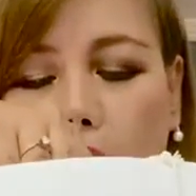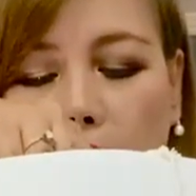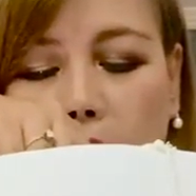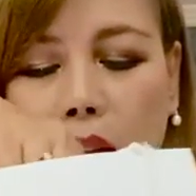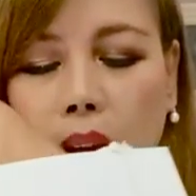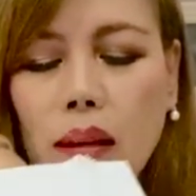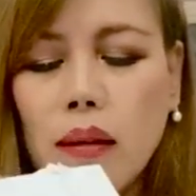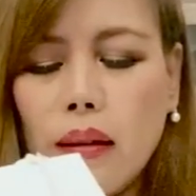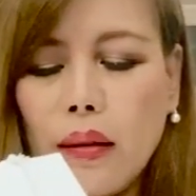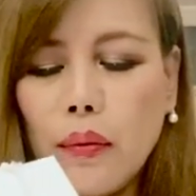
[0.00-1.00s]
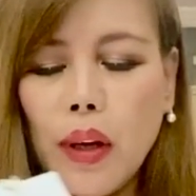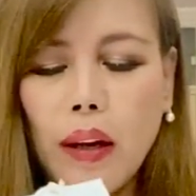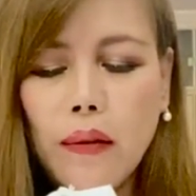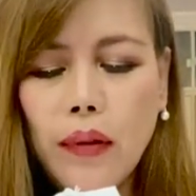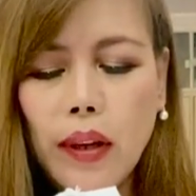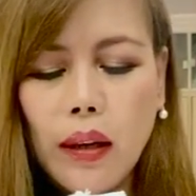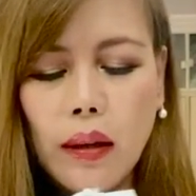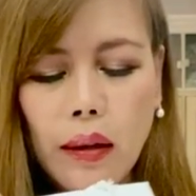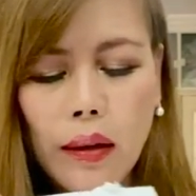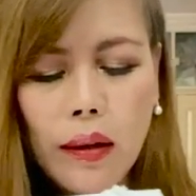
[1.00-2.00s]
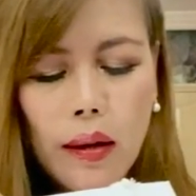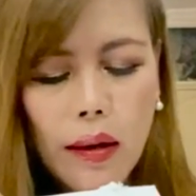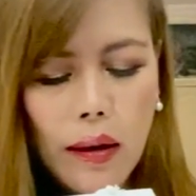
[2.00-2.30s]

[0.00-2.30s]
And we have here